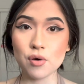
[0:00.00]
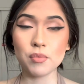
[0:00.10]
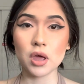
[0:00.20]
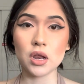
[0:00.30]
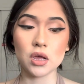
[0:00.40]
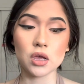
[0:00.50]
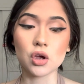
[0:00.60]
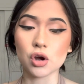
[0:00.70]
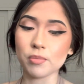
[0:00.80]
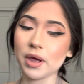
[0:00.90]
I'm gonna
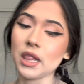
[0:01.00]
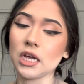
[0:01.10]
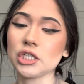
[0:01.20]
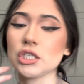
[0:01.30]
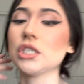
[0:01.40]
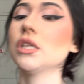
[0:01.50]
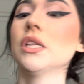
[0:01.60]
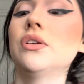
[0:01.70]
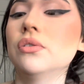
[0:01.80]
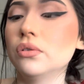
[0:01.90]
curl my lashes a
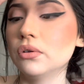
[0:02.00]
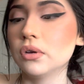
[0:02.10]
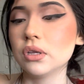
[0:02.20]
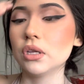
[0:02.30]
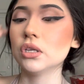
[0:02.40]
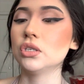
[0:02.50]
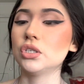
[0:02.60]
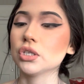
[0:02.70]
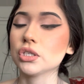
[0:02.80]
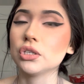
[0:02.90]
little
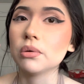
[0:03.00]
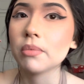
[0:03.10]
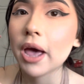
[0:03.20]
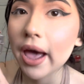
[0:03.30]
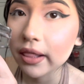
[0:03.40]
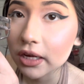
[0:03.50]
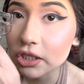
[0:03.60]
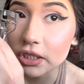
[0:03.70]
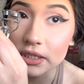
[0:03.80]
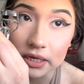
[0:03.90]
just so my
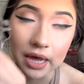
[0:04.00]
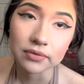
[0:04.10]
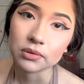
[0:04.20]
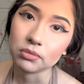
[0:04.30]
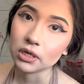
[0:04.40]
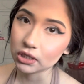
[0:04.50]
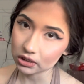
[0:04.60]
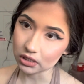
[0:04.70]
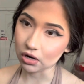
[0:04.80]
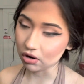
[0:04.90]
eyelashes can have something to
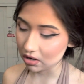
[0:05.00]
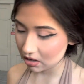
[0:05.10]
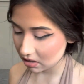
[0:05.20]
sit on.